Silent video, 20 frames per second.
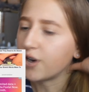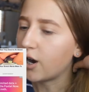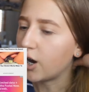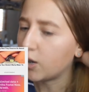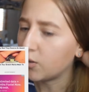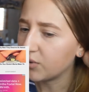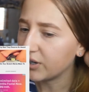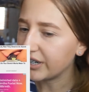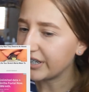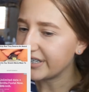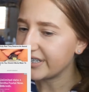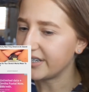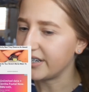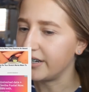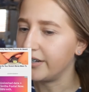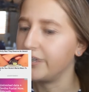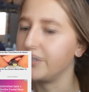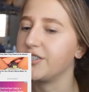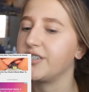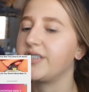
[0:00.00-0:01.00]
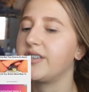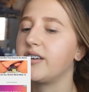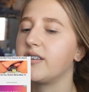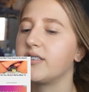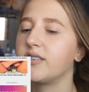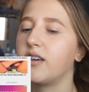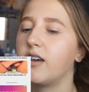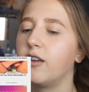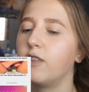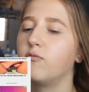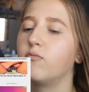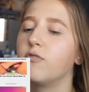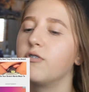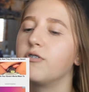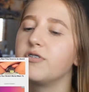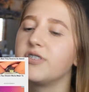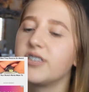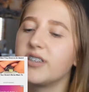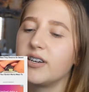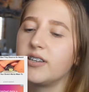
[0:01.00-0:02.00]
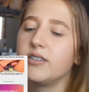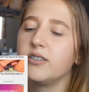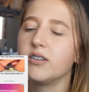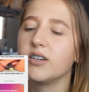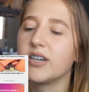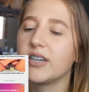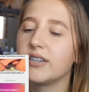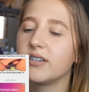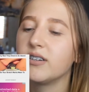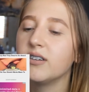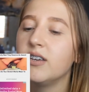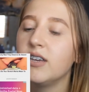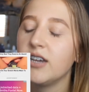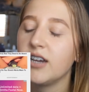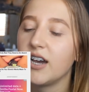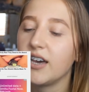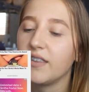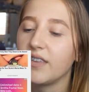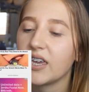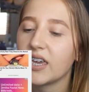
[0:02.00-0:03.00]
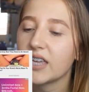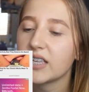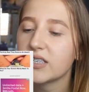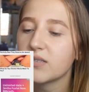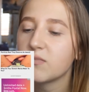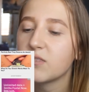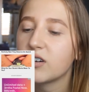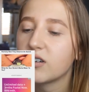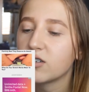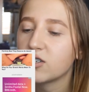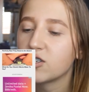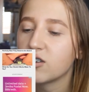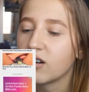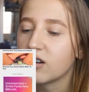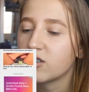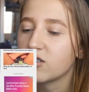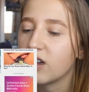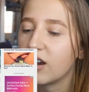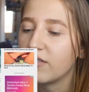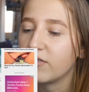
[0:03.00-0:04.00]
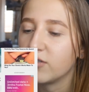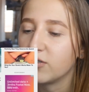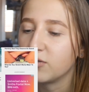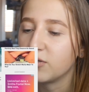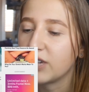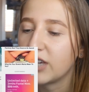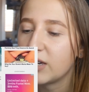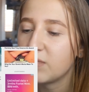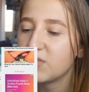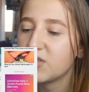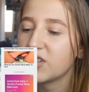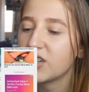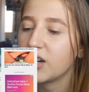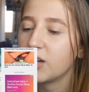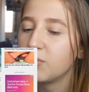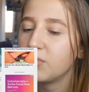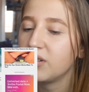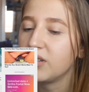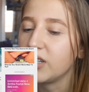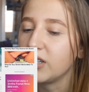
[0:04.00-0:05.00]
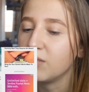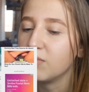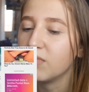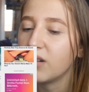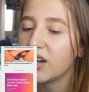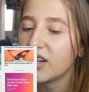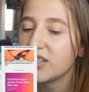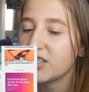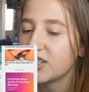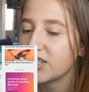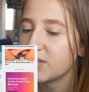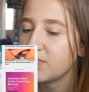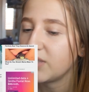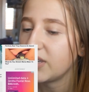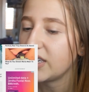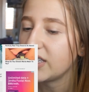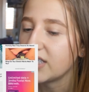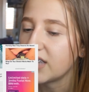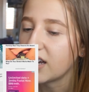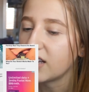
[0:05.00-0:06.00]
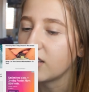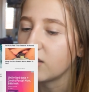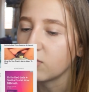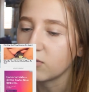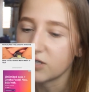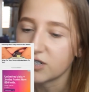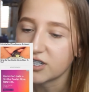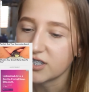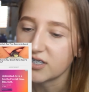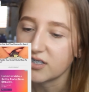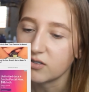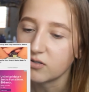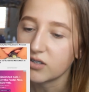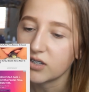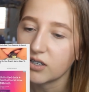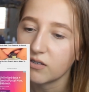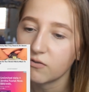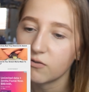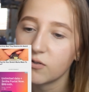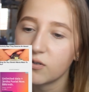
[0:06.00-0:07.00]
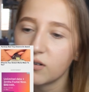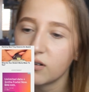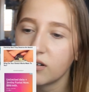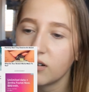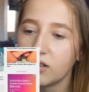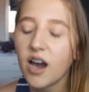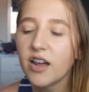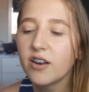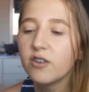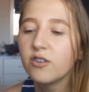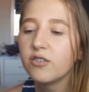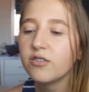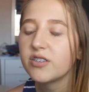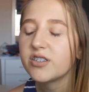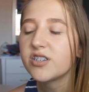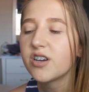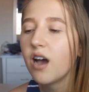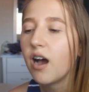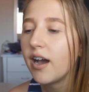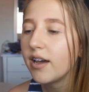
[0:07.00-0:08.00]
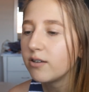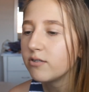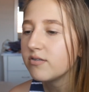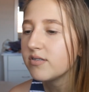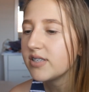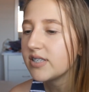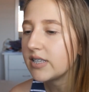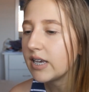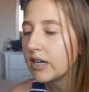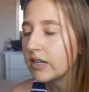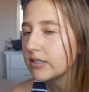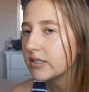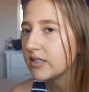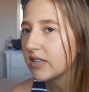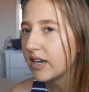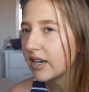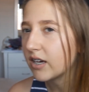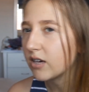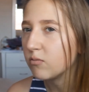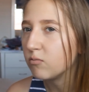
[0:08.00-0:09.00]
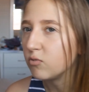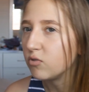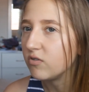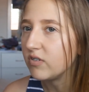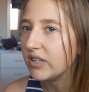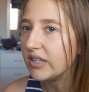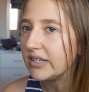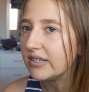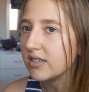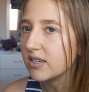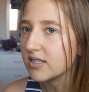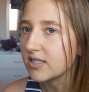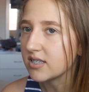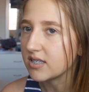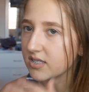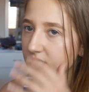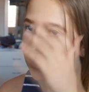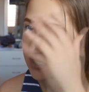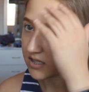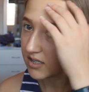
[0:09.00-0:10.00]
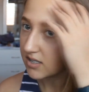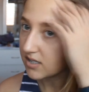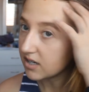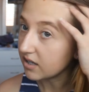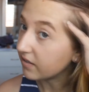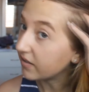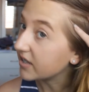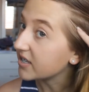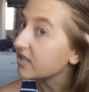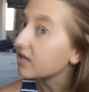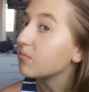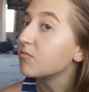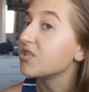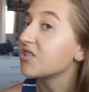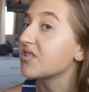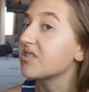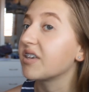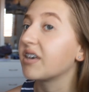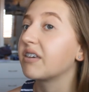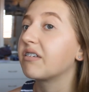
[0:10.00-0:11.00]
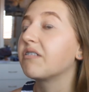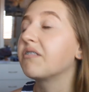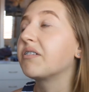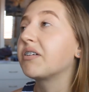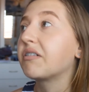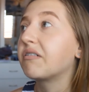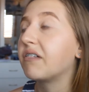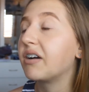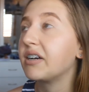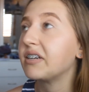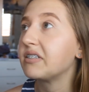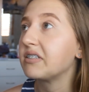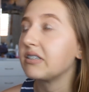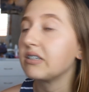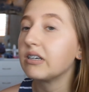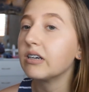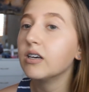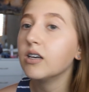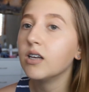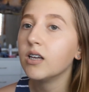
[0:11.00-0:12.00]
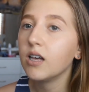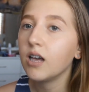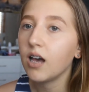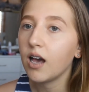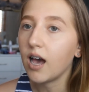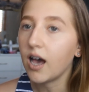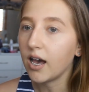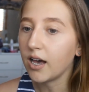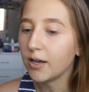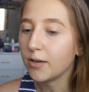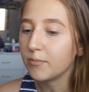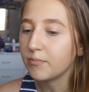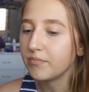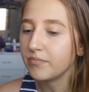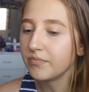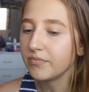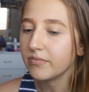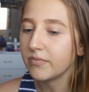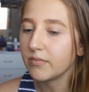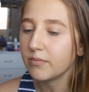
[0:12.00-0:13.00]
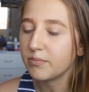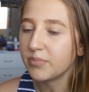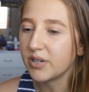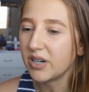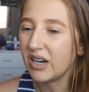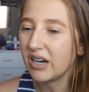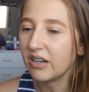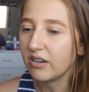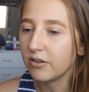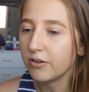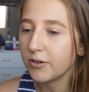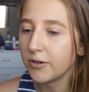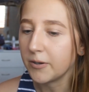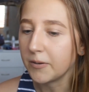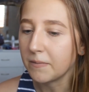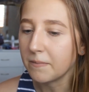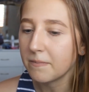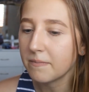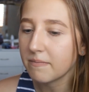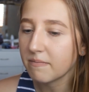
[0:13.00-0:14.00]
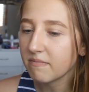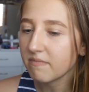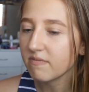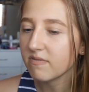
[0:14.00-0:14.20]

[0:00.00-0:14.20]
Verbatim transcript: car breaks down just outside a roadside diner, and the handsome young truck driver who keeps her company might just be exactly what she's looking for. I don't know, the title sounds like a movie that does exist, unless I'm just like going crazy. Um, but I don't know.